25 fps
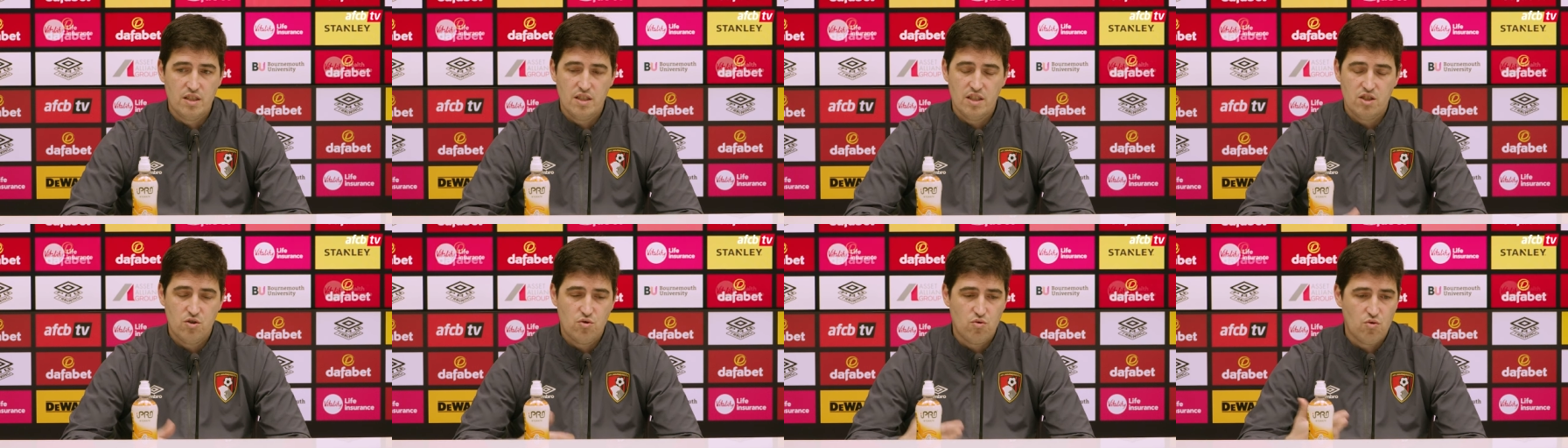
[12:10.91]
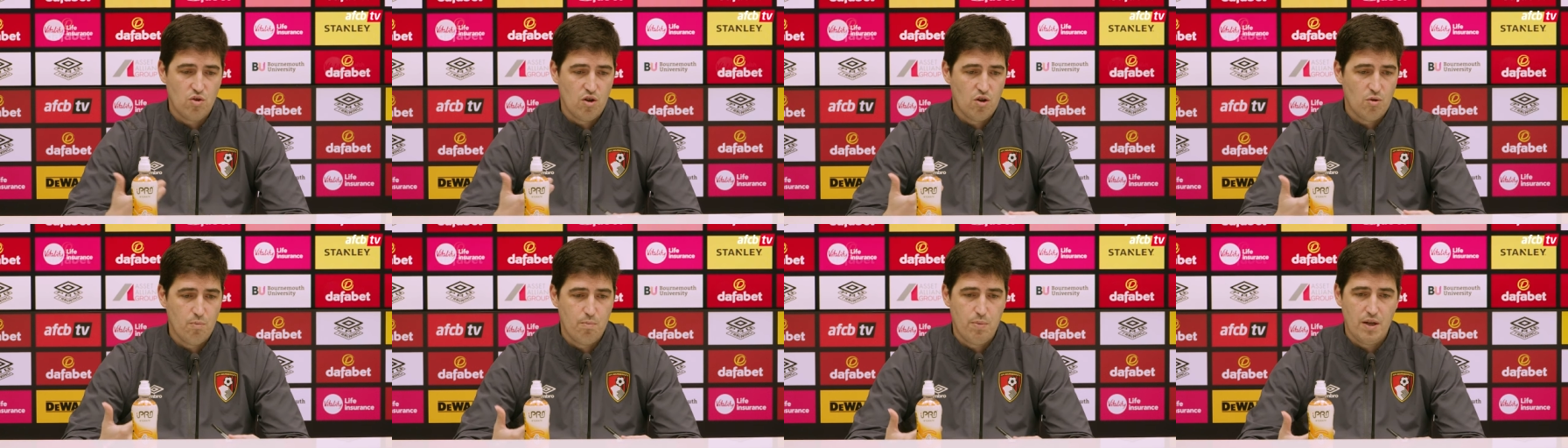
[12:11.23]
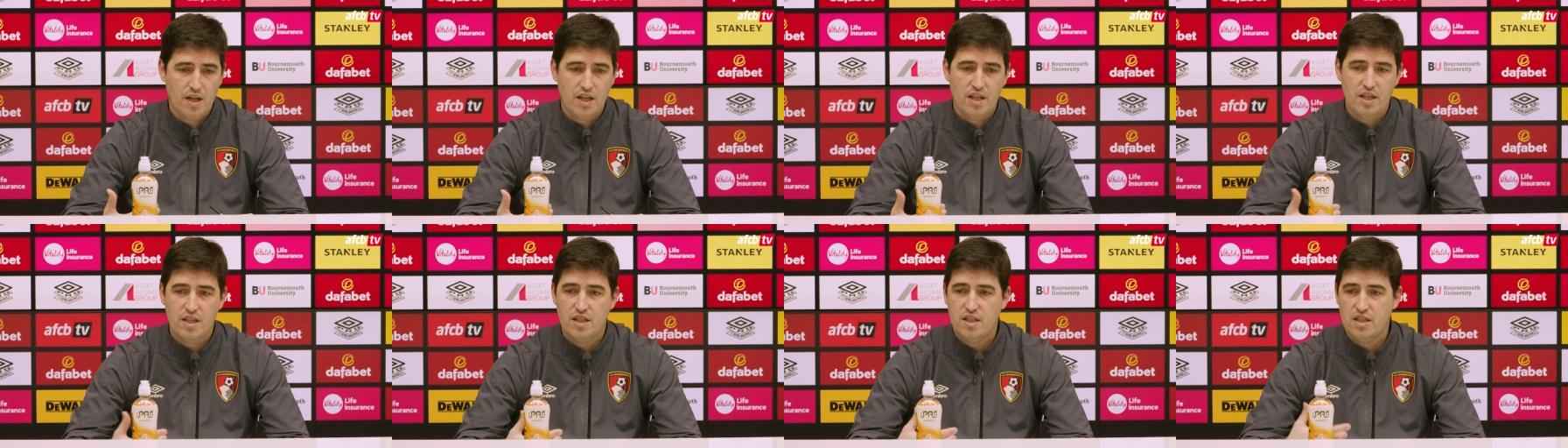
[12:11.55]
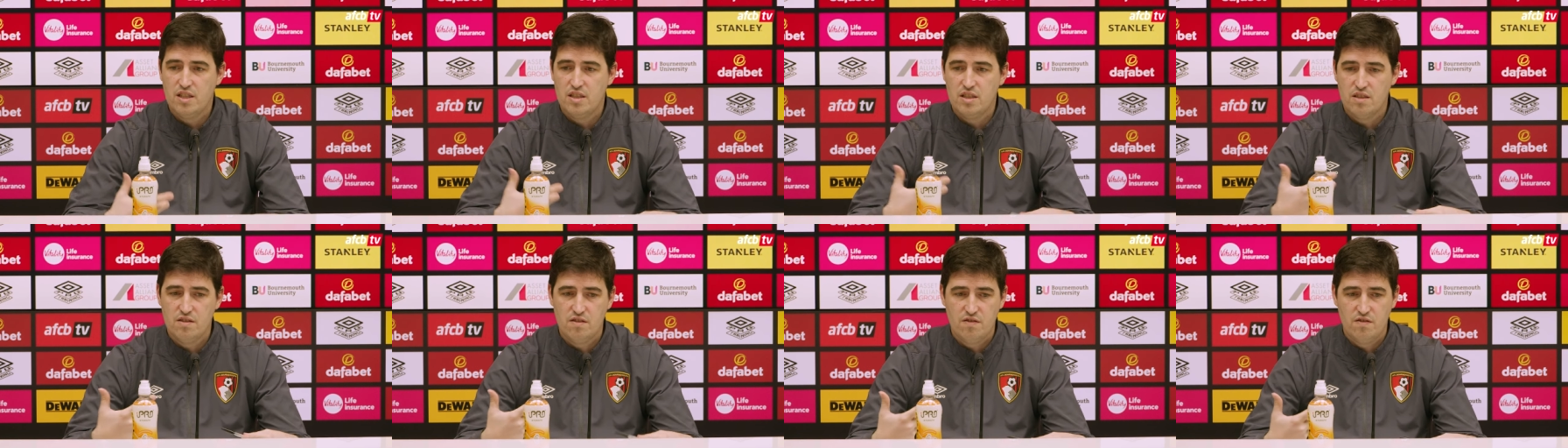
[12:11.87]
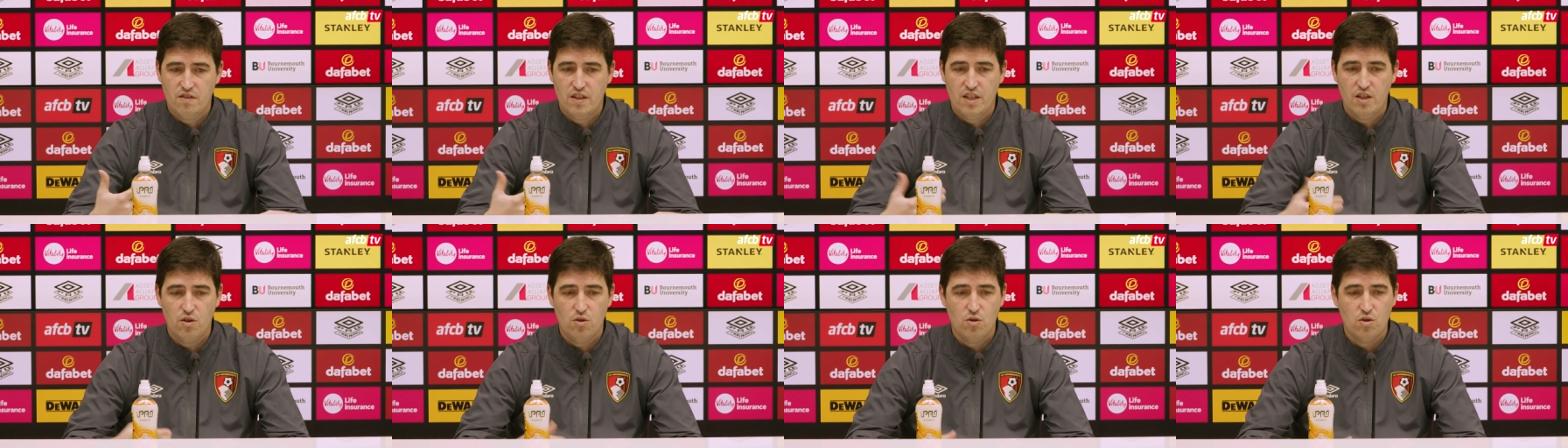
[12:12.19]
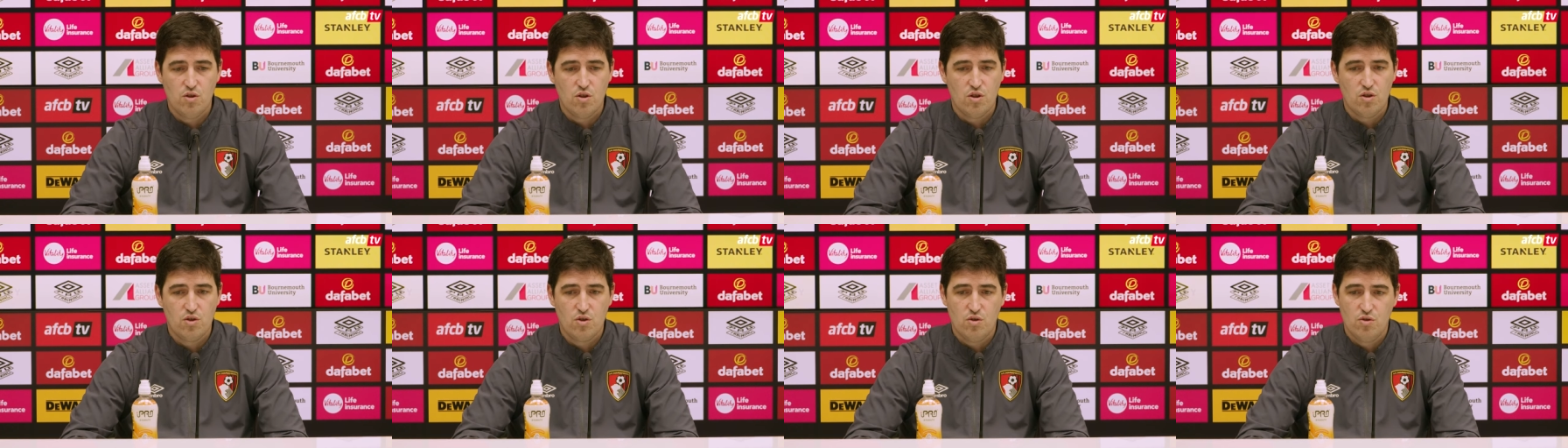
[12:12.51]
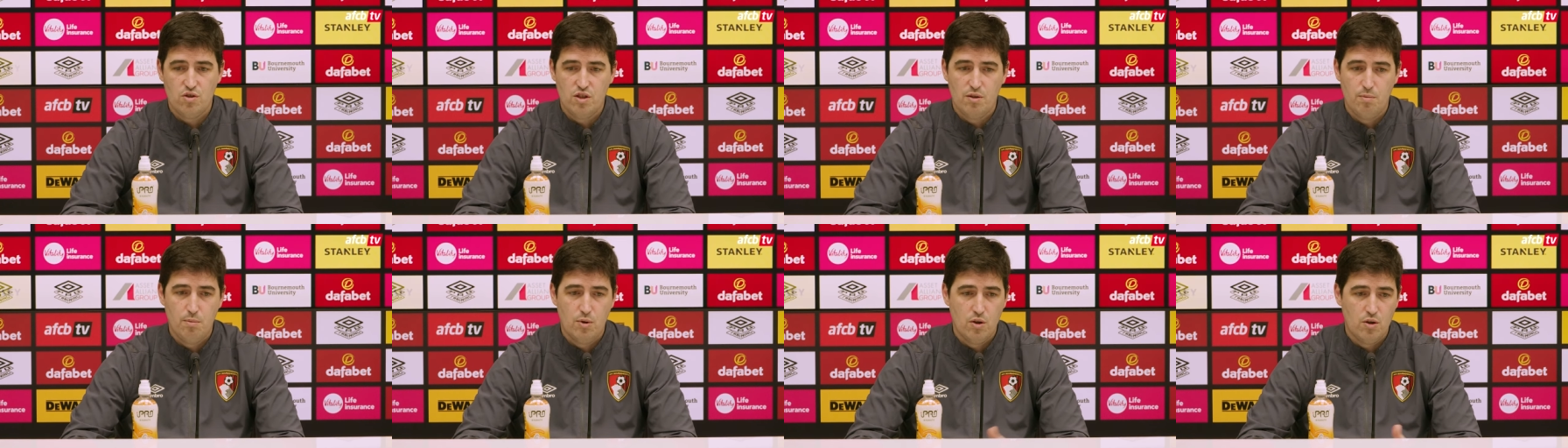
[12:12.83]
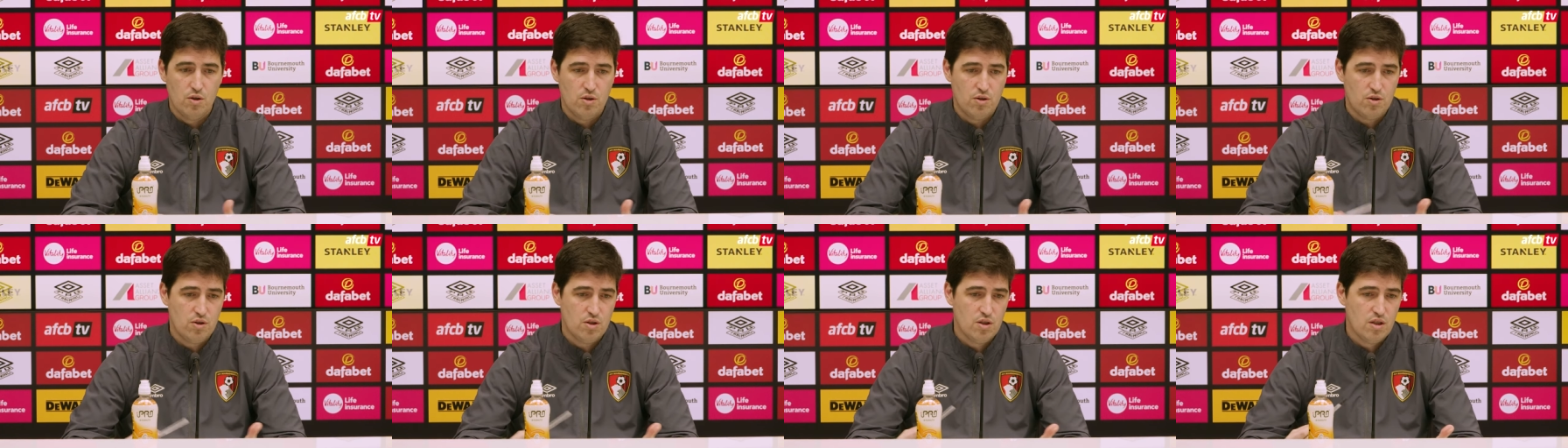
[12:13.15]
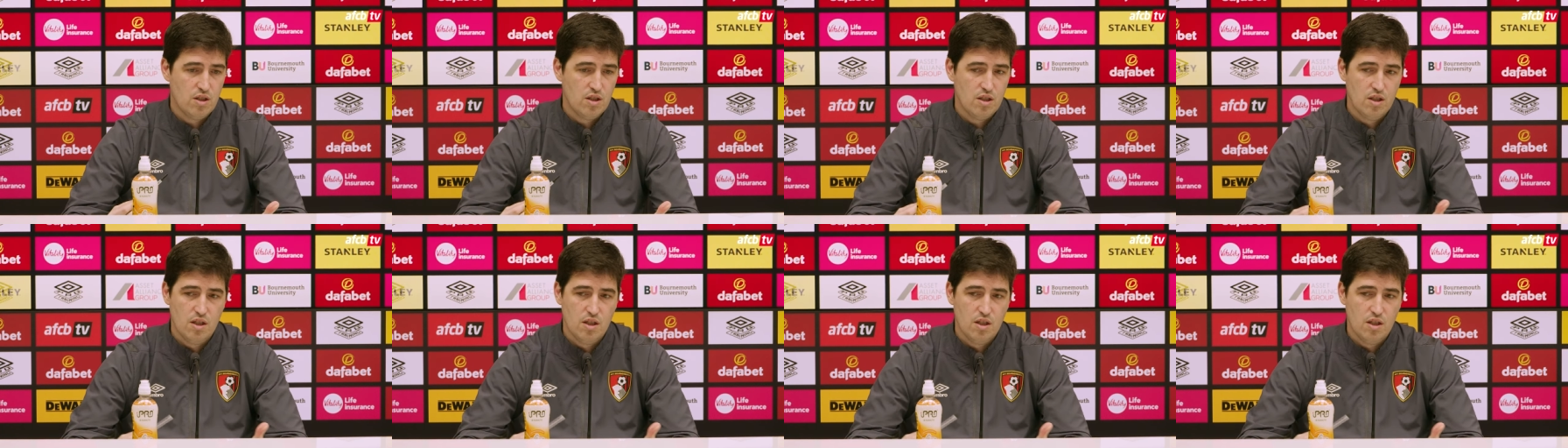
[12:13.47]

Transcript: the strong players, very good also on the balls.